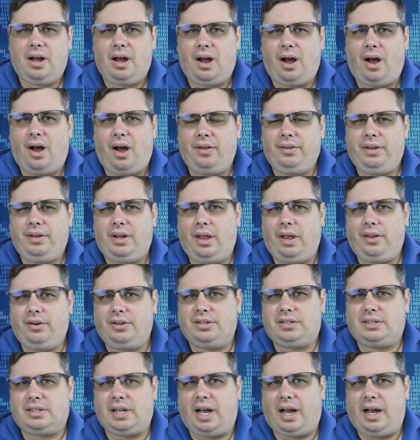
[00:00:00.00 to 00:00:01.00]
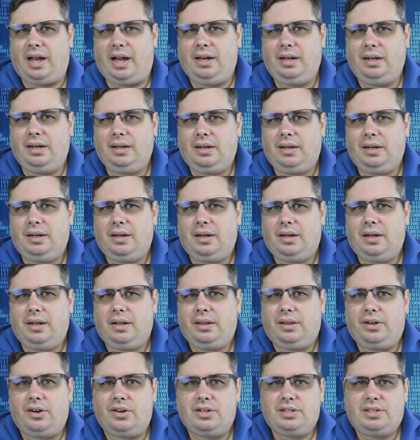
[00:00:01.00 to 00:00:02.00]
On the other side,
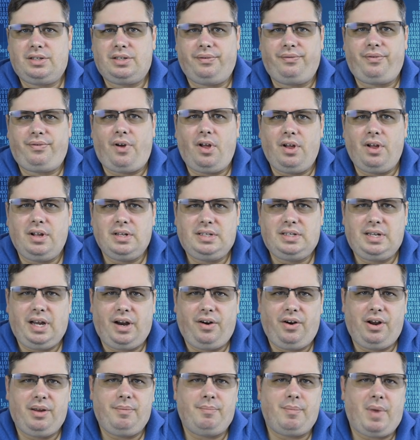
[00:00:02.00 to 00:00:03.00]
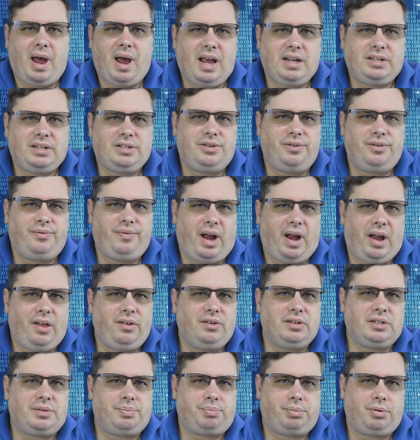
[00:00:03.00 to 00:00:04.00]
there is the voluntary mass
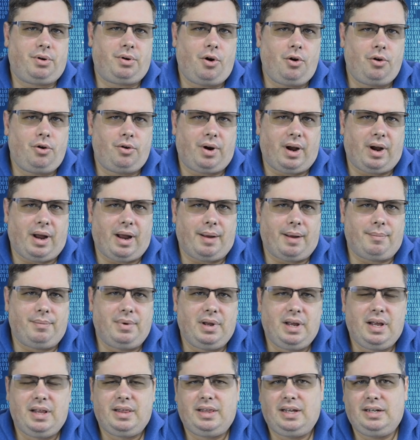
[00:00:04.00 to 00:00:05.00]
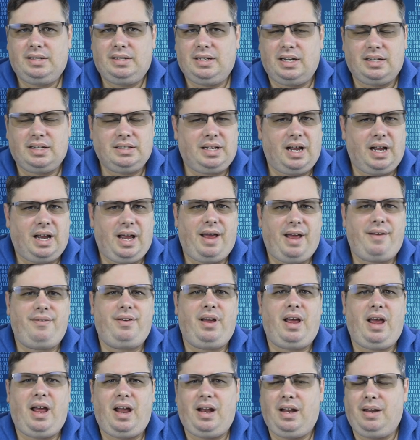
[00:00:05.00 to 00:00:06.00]
surveillance program that does not
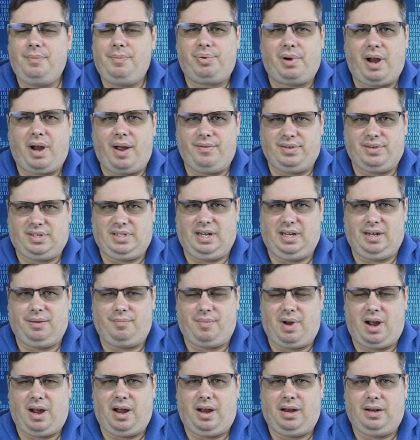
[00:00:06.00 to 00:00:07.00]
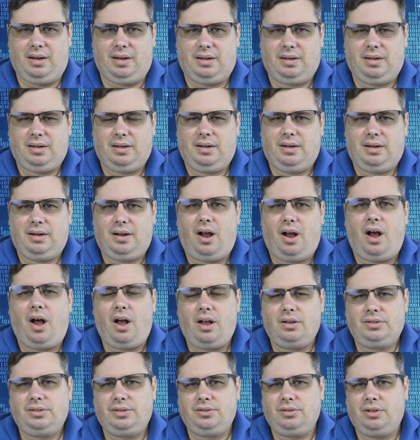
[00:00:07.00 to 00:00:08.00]
have any privacy in mind,
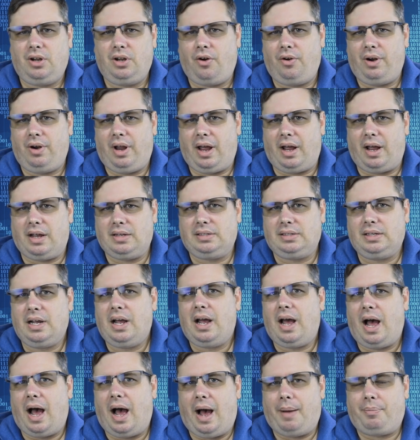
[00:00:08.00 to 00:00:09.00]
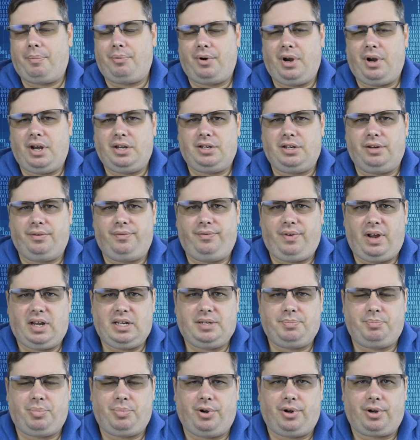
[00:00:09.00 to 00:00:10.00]
also known as Operation
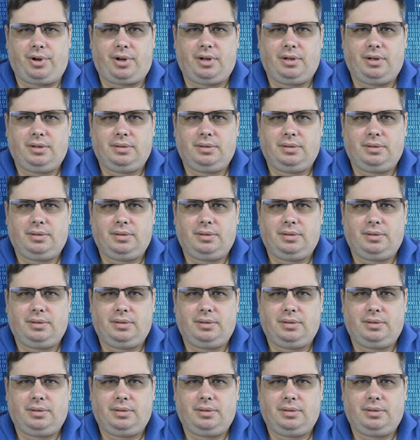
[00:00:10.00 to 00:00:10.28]
Facebook.